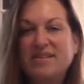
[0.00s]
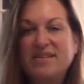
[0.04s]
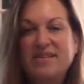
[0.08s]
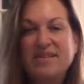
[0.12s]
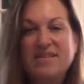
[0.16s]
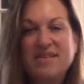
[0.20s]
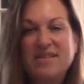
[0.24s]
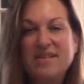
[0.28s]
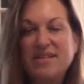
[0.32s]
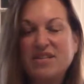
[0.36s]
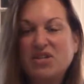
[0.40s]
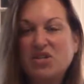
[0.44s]

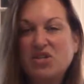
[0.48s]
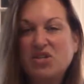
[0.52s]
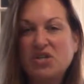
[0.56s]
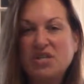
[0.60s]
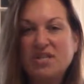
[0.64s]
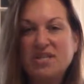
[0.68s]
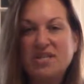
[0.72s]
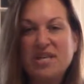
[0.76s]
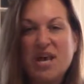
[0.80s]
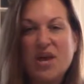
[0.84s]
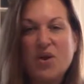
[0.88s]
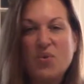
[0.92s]

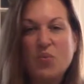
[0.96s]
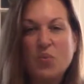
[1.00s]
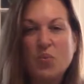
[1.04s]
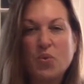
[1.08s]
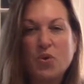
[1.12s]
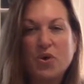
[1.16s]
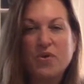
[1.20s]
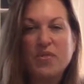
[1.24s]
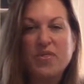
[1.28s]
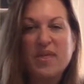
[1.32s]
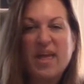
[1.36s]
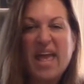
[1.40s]
delicious and
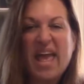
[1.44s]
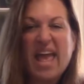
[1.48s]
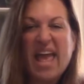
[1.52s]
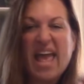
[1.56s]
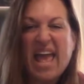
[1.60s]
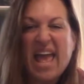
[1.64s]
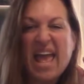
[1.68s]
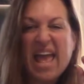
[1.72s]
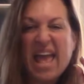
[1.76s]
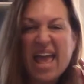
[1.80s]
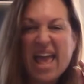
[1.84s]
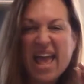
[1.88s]
worth
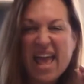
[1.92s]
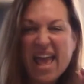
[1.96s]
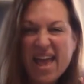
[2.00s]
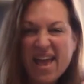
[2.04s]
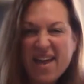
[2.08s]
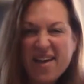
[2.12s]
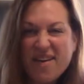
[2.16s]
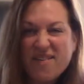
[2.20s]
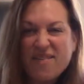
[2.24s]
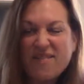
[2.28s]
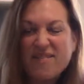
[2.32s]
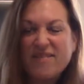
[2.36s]

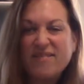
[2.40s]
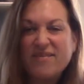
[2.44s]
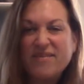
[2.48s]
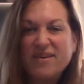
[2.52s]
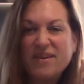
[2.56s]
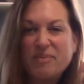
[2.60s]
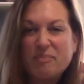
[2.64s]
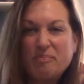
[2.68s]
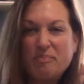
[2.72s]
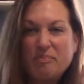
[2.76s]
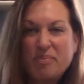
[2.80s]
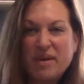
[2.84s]

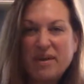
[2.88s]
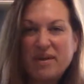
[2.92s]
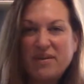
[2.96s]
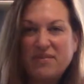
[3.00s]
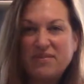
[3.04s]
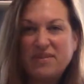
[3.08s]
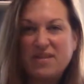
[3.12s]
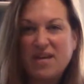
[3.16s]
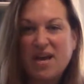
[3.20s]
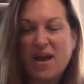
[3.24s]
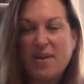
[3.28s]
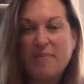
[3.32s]
every bit
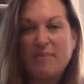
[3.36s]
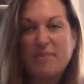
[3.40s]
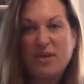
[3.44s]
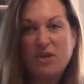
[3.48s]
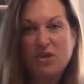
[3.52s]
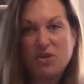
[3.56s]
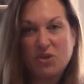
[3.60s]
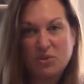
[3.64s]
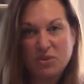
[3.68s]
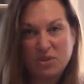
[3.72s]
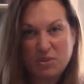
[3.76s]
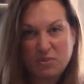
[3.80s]
of time
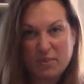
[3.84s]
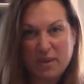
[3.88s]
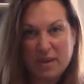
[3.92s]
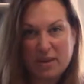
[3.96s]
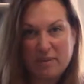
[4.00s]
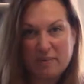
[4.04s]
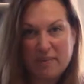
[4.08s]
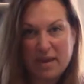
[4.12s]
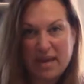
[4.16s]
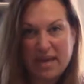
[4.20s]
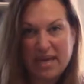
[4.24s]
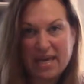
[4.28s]
that you
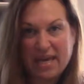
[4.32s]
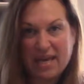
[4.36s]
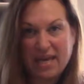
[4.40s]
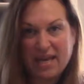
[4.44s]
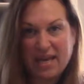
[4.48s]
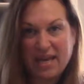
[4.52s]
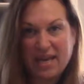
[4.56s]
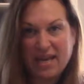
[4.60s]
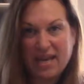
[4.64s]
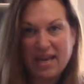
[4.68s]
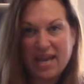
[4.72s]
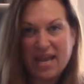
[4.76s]
spend making
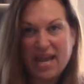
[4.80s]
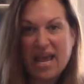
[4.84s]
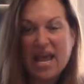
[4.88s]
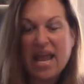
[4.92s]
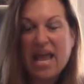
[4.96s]
it.